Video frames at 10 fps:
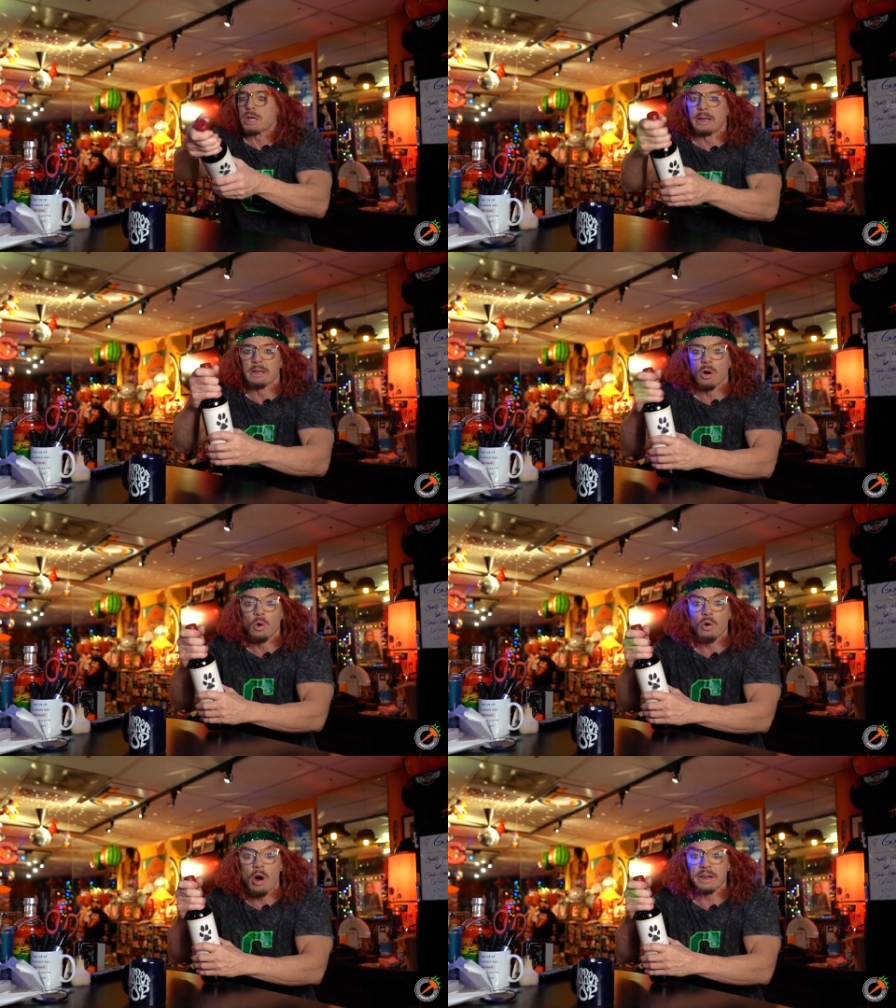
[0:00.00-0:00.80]
and the
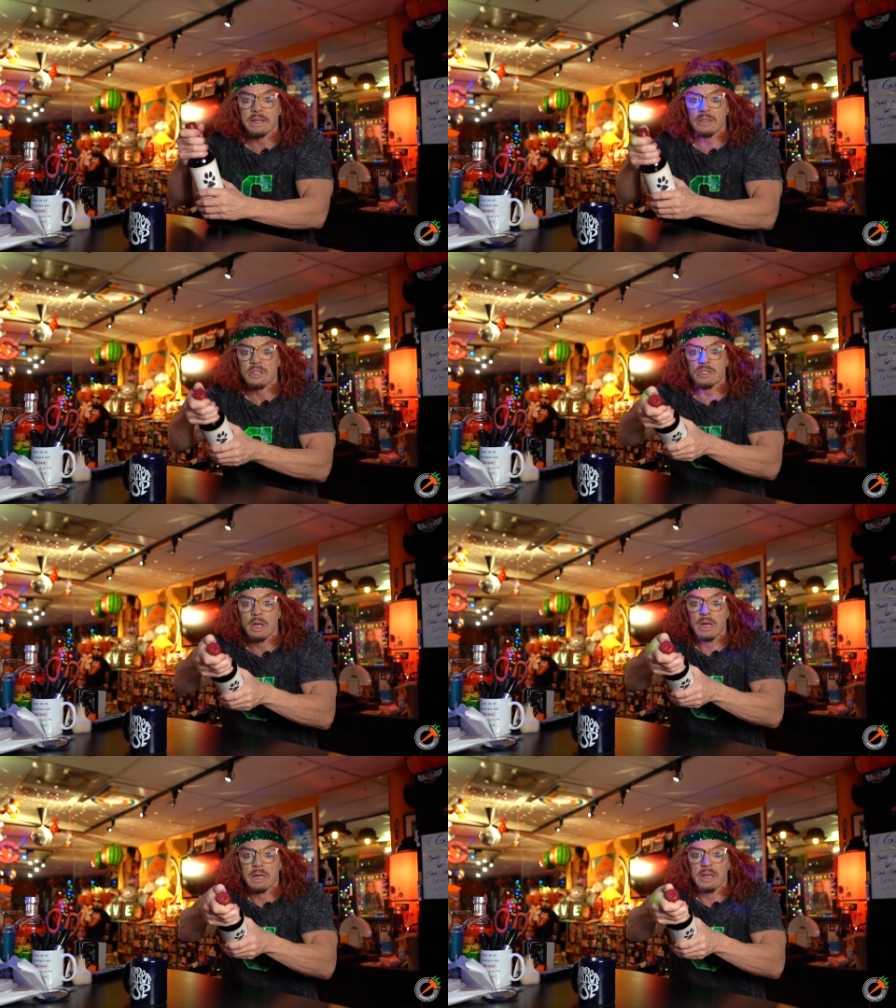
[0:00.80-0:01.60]
whole audience is
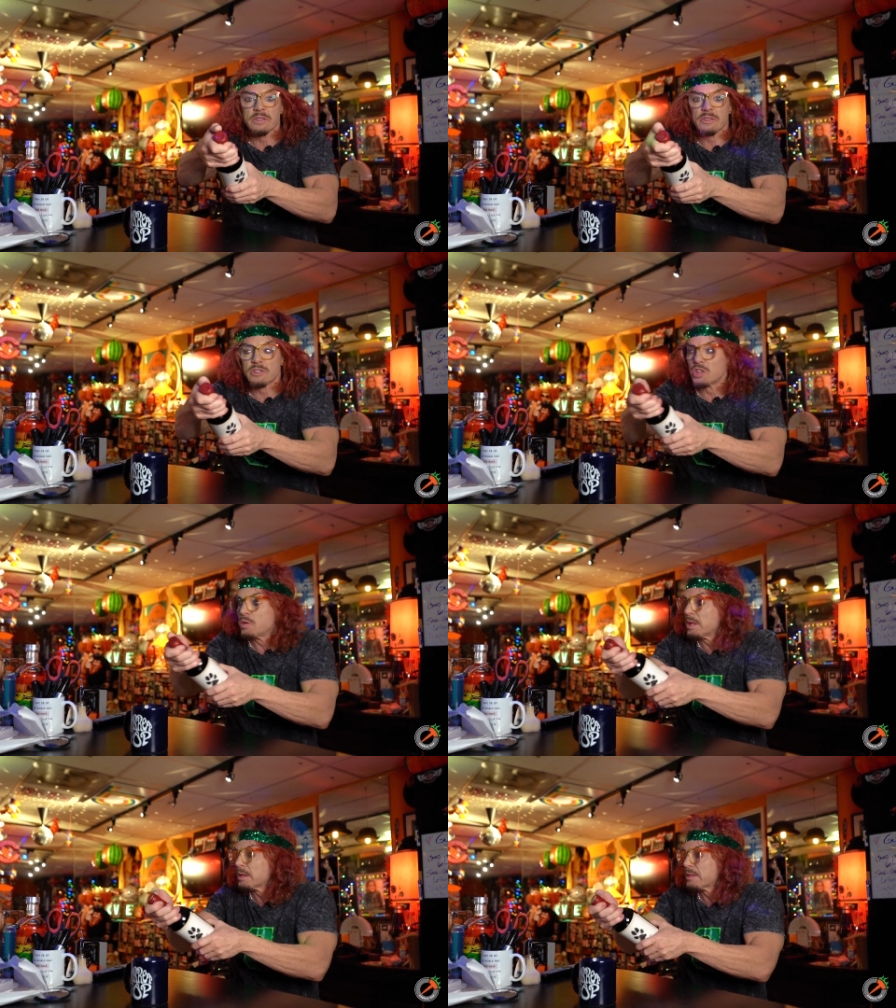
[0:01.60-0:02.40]
is
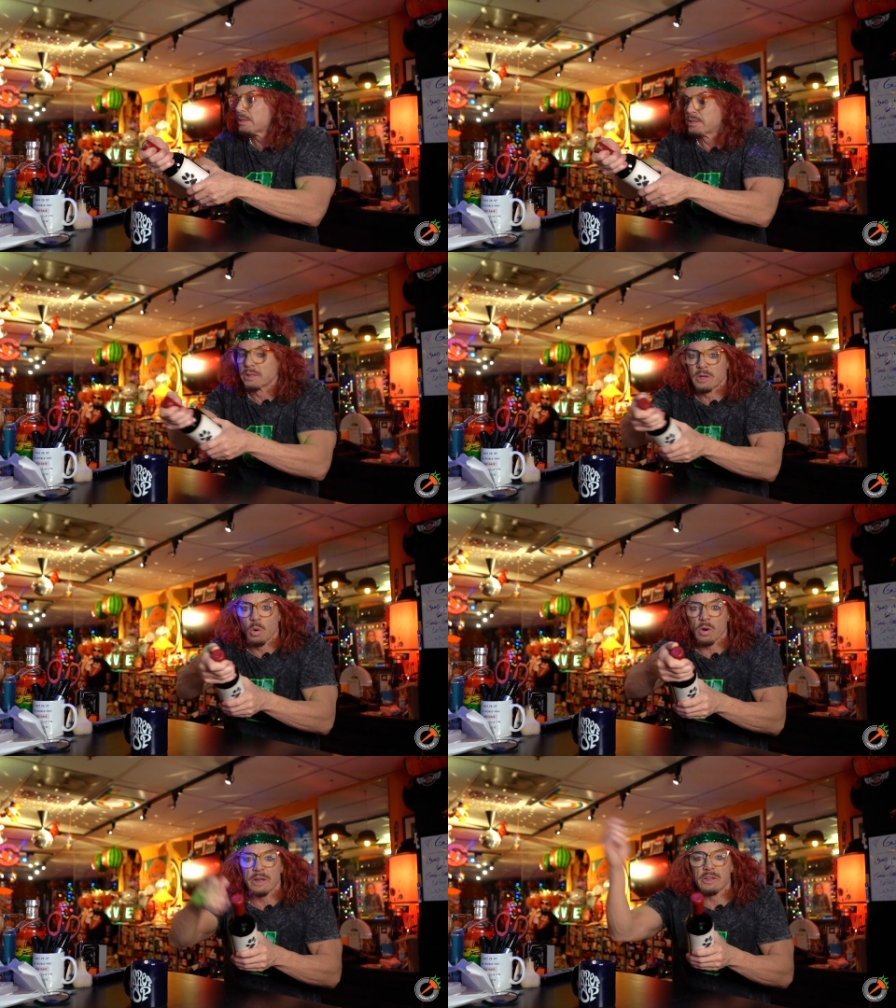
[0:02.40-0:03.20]
shooting
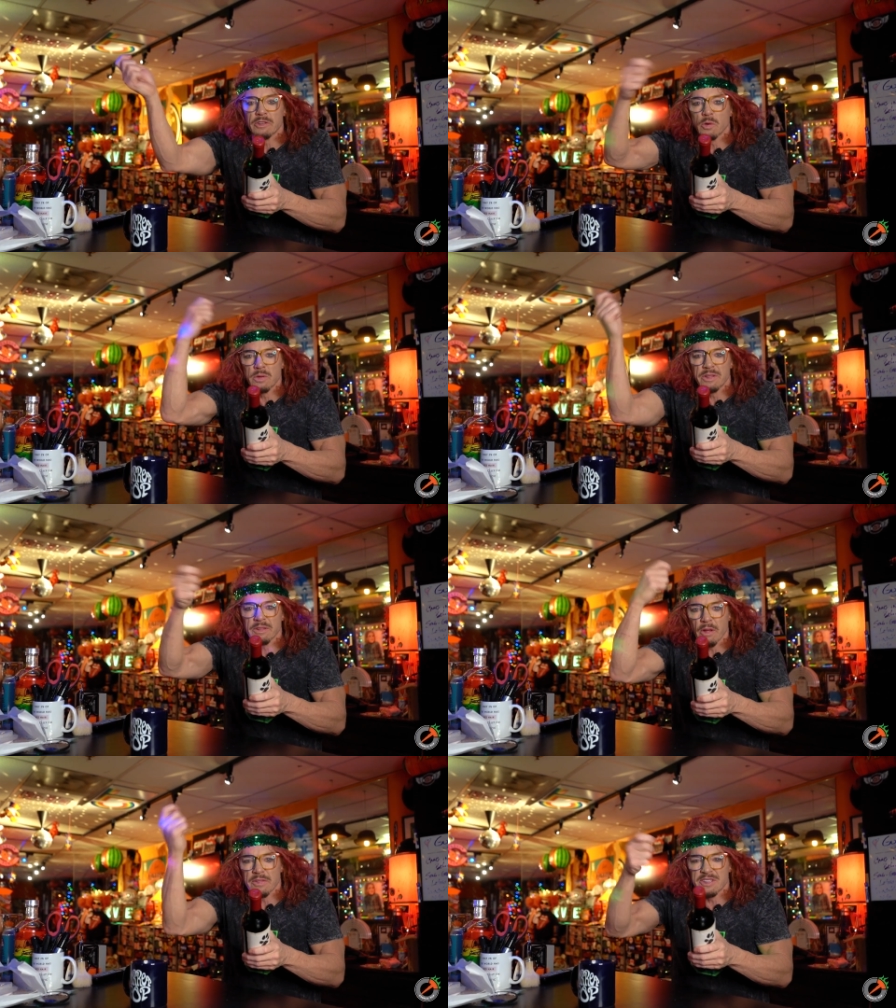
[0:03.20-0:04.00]
court and they're
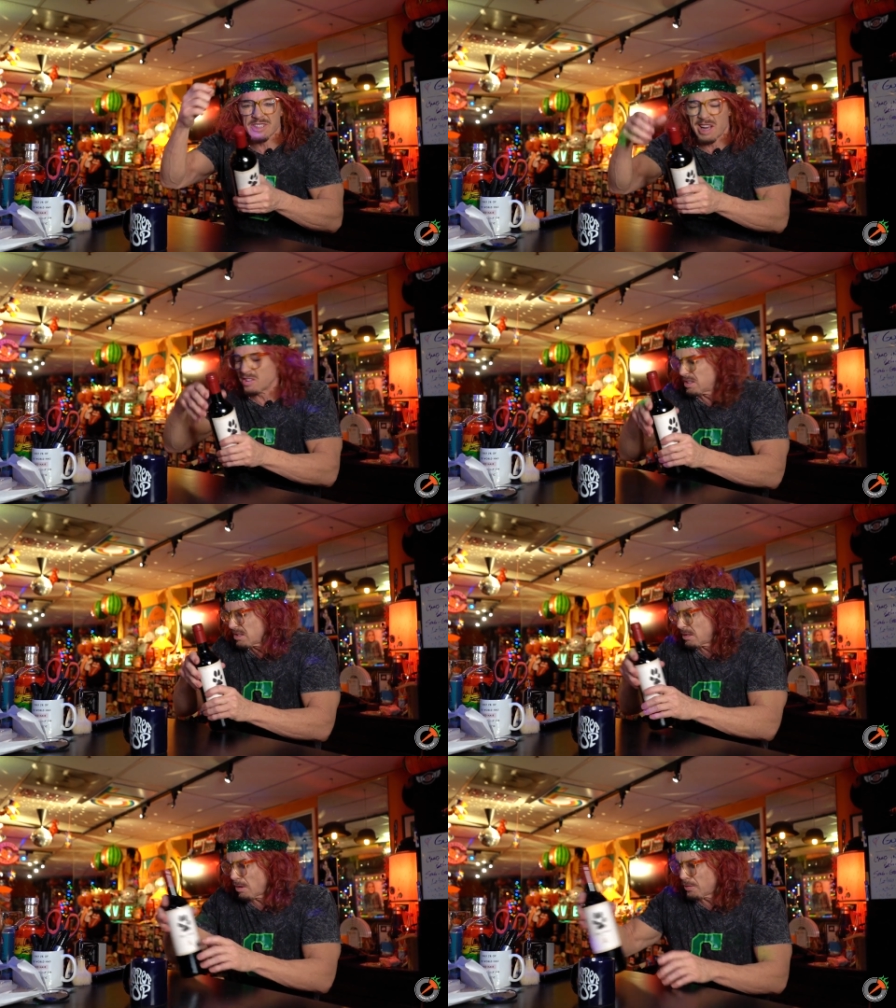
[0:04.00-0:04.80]
doing all these
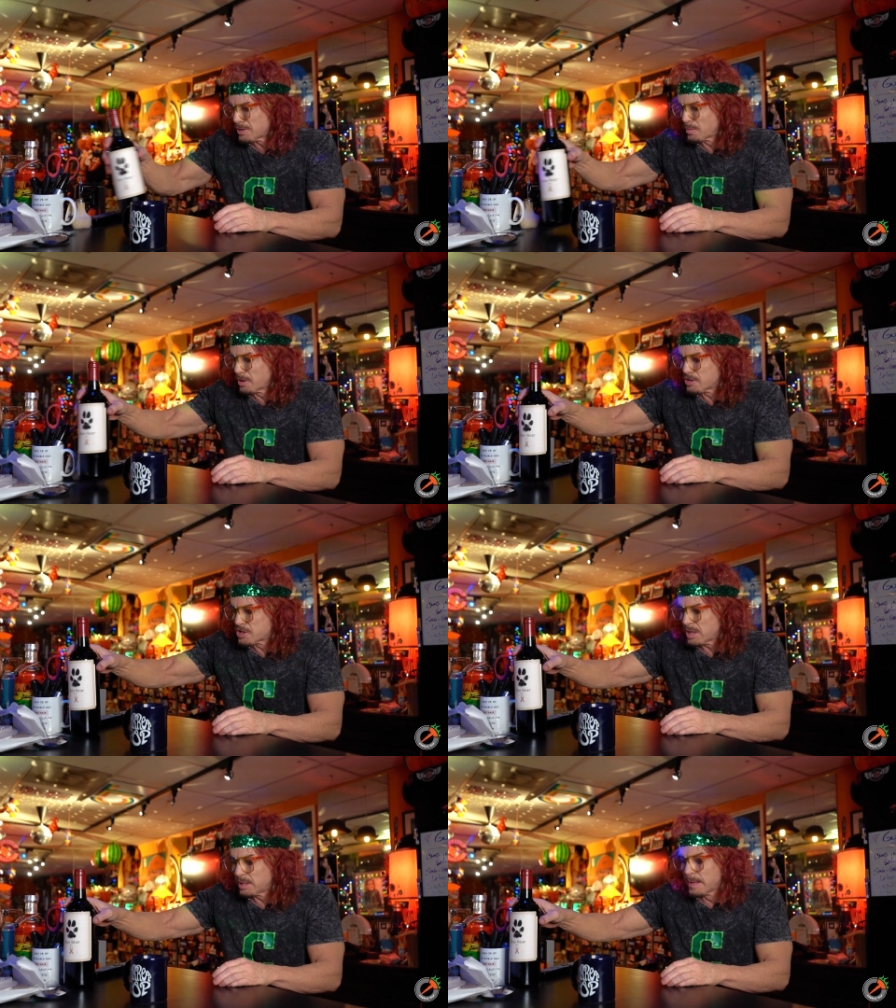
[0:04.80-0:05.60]
sirens and all this weird
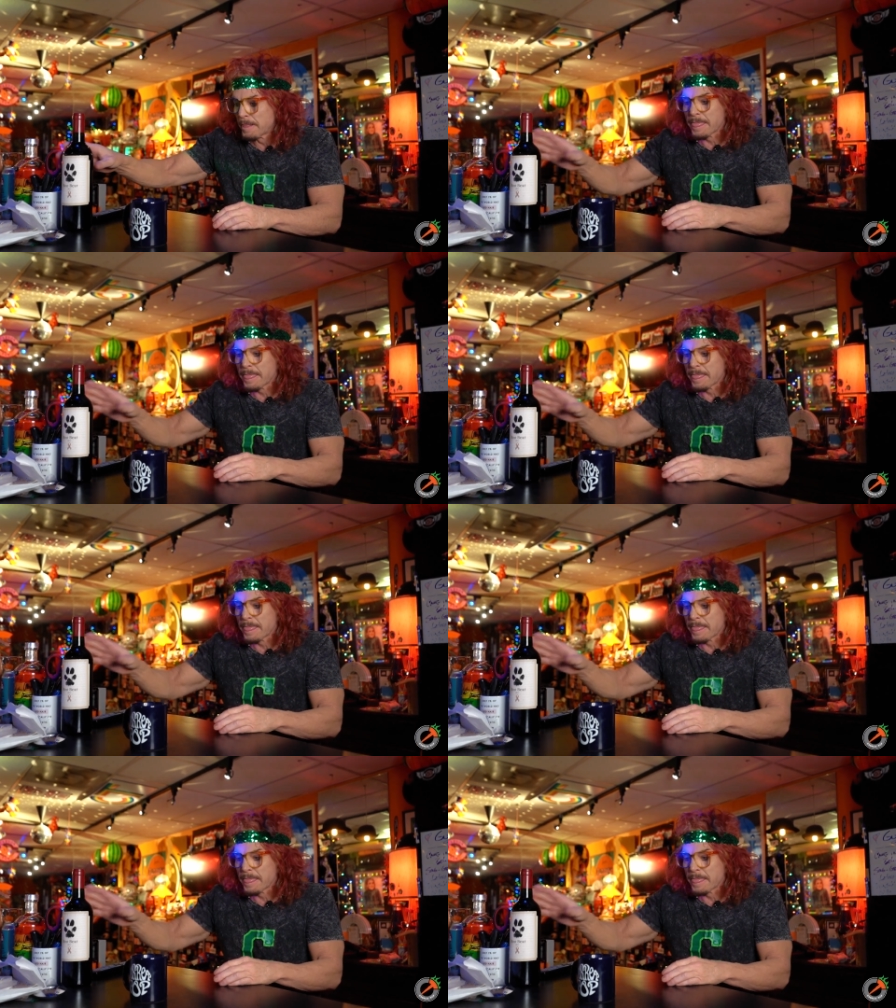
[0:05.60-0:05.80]
shit.